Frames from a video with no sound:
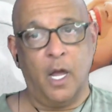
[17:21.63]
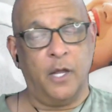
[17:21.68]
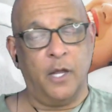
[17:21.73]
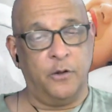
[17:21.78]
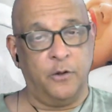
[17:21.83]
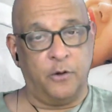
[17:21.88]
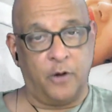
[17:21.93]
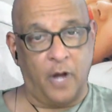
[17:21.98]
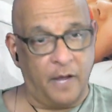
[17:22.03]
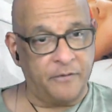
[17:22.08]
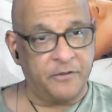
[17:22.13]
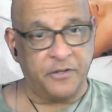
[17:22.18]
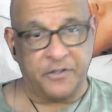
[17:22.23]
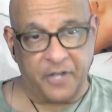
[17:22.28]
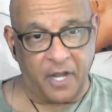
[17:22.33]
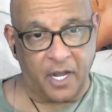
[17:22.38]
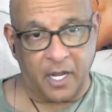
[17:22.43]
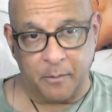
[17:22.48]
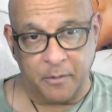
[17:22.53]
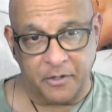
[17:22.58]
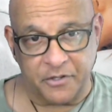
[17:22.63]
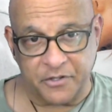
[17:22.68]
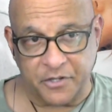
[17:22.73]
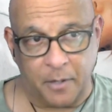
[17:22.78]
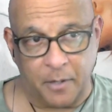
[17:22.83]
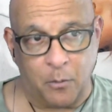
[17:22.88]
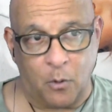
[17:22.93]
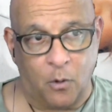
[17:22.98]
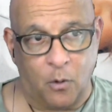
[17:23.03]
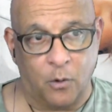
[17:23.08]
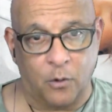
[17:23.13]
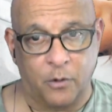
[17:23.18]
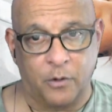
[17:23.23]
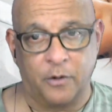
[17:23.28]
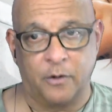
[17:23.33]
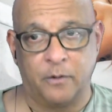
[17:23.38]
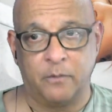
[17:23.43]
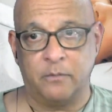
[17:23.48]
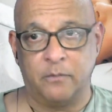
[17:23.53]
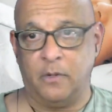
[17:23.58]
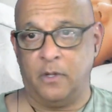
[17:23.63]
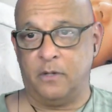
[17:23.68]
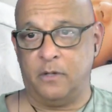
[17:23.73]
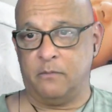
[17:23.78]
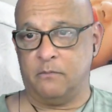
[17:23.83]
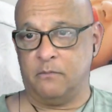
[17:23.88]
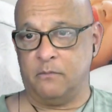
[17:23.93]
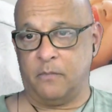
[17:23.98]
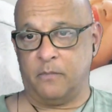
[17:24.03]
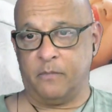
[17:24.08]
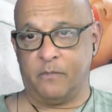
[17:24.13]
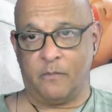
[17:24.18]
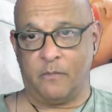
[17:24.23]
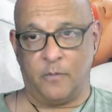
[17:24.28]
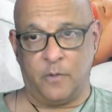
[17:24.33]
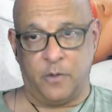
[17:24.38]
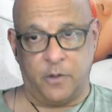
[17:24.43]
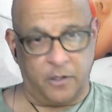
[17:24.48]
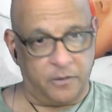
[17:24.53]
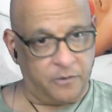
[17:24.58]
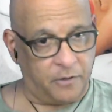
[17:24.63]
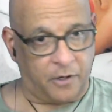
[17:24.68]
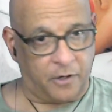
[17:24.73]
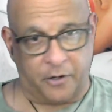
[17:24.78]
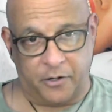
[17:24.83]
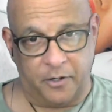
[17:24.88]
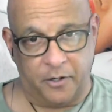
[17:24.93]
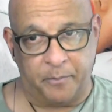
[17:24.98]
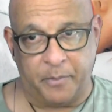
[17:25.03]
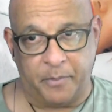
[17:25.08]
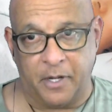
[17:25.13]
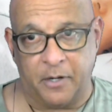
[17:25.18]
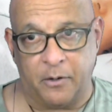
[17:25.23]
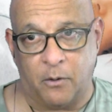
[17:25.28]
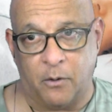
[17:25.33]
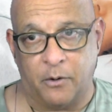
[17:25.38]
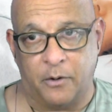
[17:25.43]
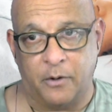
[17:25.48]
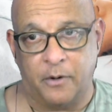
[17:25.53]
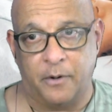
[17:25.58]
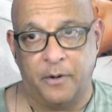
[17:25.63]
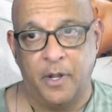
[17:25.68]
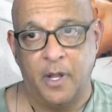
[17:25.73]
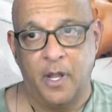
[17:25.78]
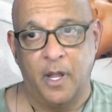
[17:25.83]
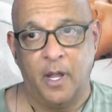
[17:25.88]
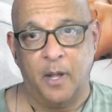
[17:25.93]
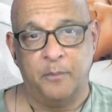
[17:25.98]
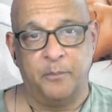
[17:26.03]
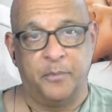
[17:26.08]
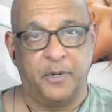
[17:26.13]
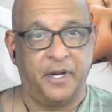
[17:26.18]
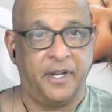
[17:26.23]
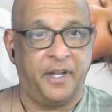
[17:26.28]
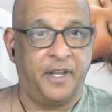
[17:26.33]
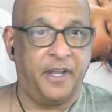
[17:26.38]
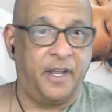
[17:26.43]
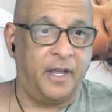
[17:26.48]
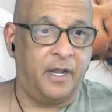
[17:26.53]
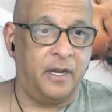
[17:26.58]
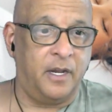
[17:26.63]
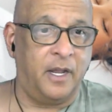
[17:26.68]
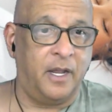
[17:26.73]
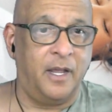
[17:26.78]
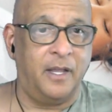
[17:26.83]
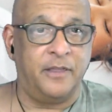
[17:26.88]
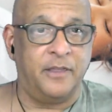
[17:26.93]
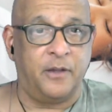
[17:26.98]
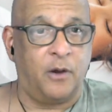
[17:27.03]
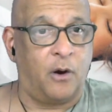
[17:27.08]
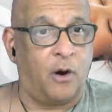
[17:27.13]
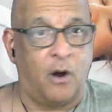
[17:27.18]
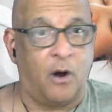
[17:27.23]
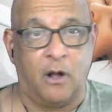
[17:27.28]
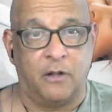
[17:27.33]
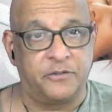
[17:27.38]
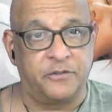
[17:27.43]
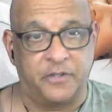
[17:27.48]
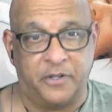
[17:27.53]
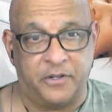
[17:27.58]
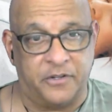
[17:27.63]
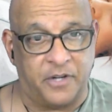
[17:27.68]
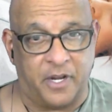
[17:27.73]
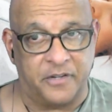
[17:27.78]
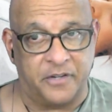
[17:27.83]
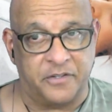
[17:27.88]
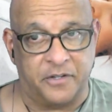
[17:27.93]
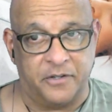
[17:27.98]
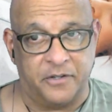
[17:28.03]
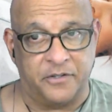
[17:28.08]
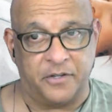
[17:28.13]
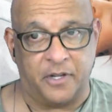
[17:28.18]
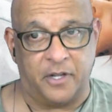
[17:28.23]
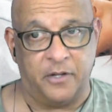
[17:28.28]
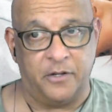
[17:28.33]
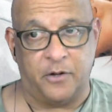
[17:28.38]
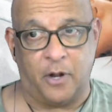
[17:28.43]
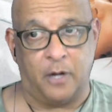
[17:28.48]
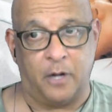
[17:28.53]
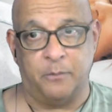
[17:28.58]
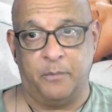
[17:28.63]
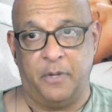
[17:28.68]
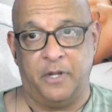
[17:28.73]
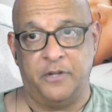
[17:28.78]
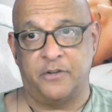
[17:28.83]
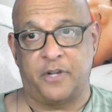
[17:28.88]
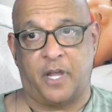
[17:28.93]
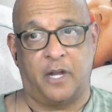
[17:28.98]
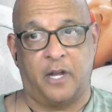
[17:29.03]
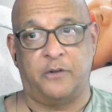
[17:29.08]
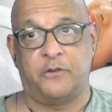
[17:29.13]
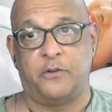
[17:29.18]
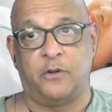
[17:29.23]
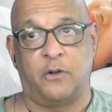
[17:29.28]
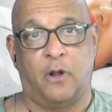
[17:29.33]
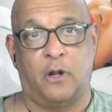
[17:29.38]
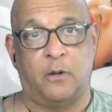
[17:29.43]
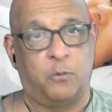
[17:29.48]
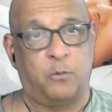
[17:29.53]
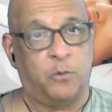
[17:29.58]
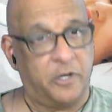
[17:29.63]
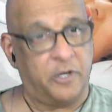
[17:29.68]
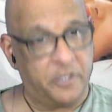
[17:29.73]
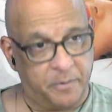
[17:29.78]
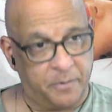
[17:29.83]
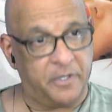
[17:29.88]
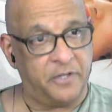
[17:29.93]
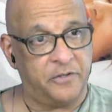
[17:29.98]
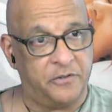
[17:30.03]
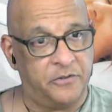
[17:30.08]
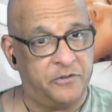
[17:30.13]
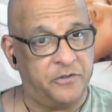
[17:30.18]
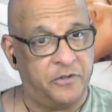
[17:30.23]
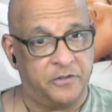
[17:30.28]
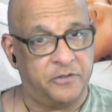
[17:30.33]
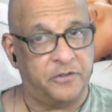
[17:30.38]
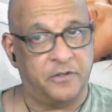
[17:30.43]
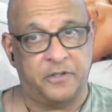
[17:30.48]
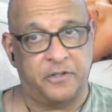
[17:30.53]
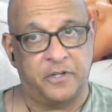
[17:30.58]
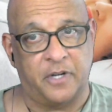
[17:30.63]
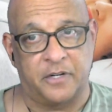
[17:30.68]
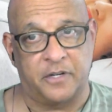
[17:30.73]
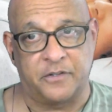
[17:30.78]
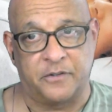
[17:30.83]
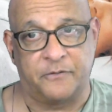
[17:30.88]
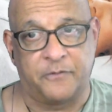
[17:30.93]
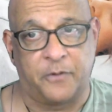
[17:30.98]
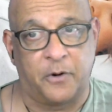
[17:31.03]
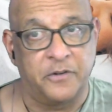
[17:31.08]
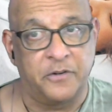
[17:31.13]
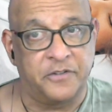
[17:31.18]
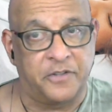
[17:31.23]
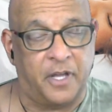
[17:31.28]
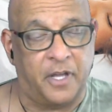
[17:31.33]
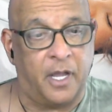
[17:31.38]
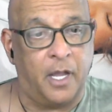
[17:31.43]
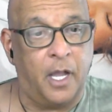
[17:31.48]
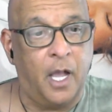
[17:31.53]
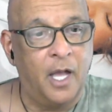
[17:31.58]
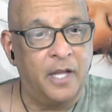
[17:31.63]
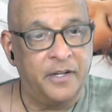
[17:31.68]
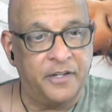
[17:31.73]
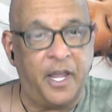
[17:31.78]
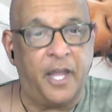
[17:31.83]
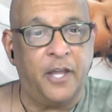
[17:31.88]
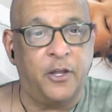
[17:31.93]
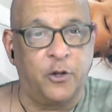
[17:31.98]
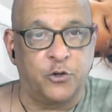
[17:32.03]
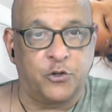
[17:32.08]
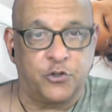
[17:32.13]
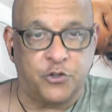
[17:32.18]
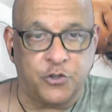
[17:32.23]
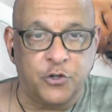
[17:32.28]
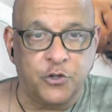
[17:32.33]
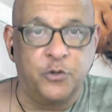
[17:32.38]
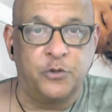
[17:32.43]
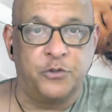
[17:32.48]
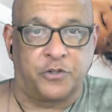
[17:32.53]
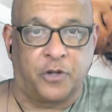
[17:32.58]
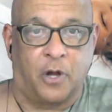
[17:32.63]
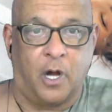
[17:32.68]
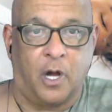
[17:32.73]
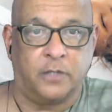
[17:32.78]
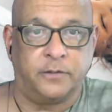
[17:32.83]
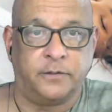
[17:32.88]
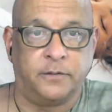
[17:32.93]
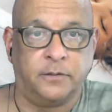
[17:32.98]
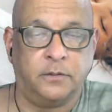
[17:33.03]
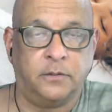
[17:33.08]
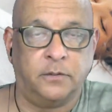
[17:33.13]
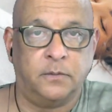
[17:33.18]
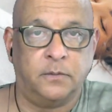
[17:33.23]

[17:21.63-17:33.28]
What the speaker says: You don't have to take them in some order. There could be an order, but again, they're all suggestions, and that means you got to do it all at once, but this is just suggestions. First thing, take your shoes off.